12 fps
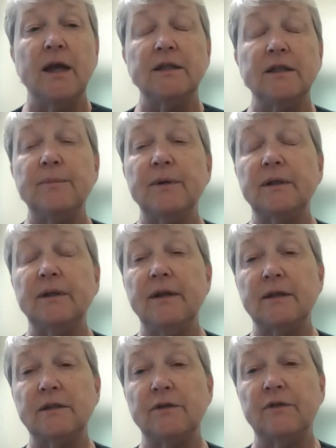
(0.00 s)
Typically,
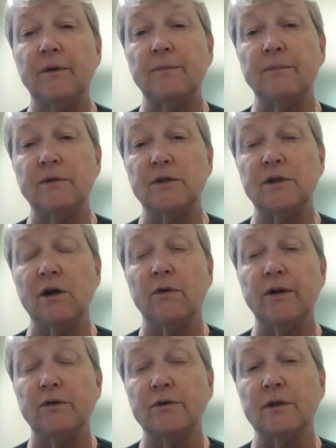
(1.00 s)
that's if a
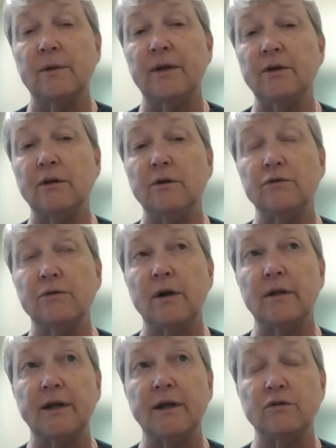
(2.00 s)
steroid or some other
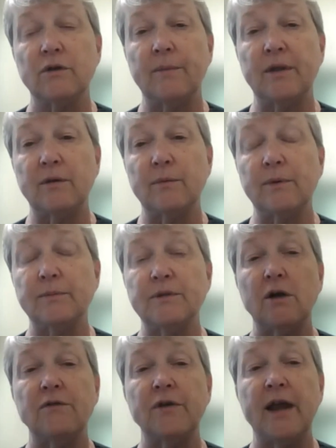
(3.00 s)
drug like a trimethoprim
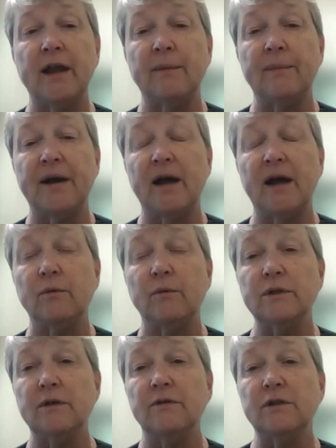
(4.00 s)
sulfa antibiotic
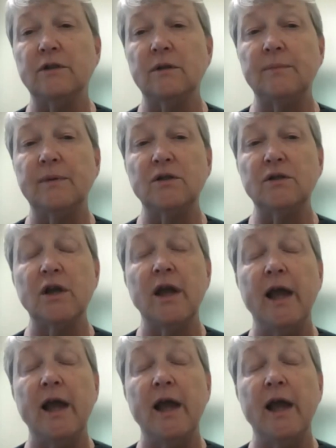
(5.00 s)
was given to the bitch